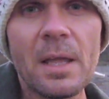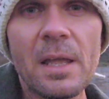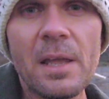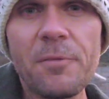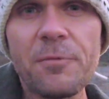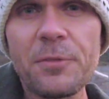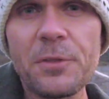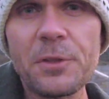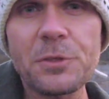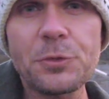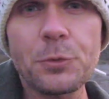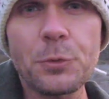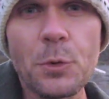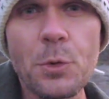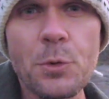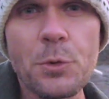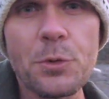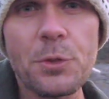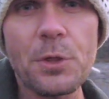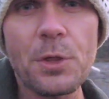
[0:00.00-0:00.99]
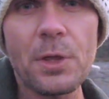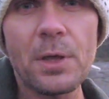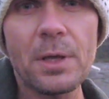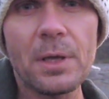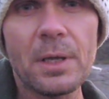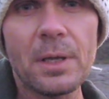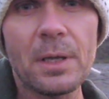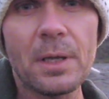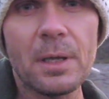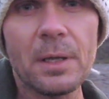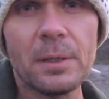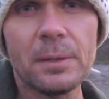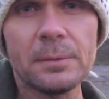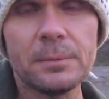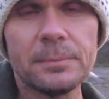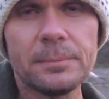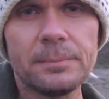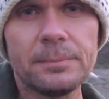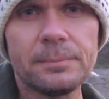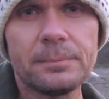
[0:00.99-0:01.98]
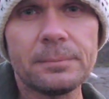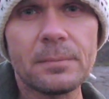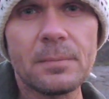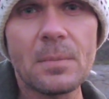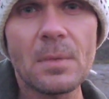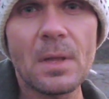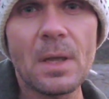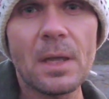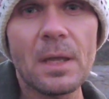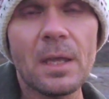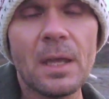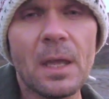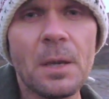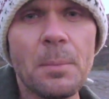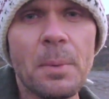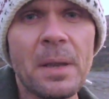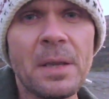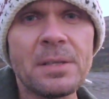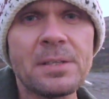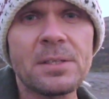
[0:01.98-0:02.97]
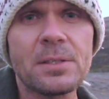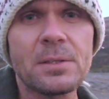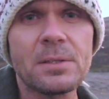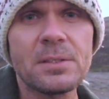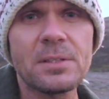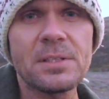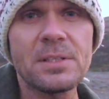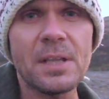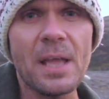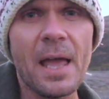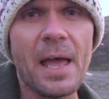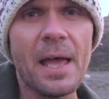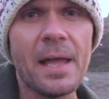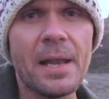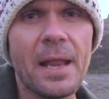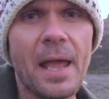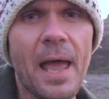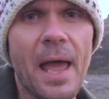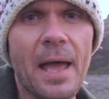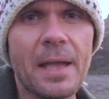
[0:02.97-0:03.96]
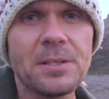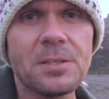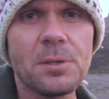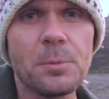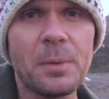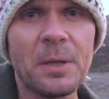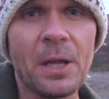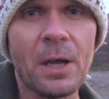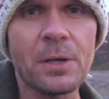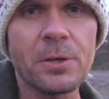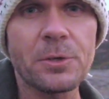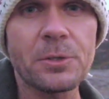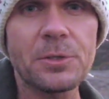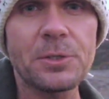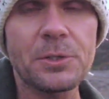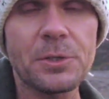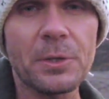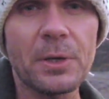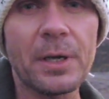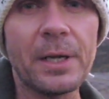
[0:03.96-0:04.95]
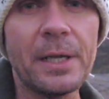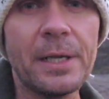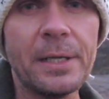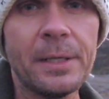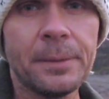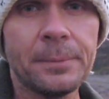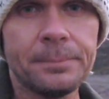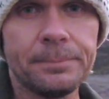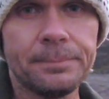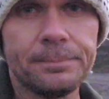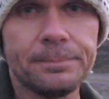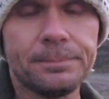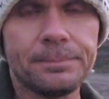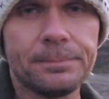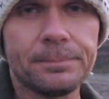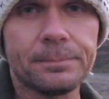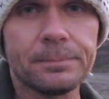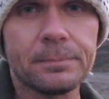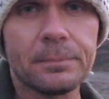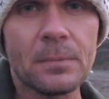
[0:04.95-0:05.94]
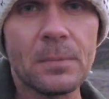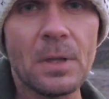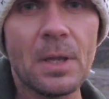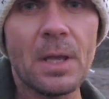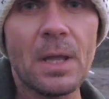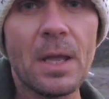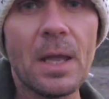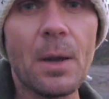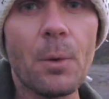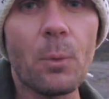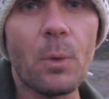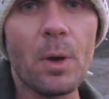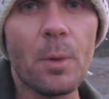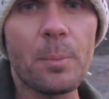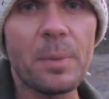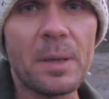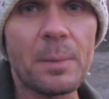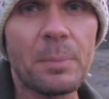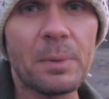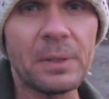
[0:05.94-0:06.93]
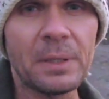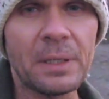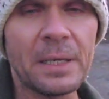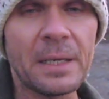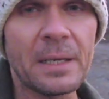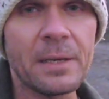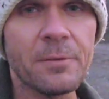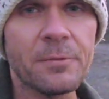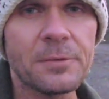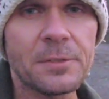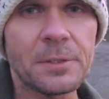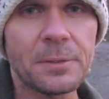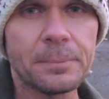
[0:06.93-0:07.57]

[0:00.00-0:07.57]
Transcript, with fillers: if the truth can be said as to be understood, it will be believed.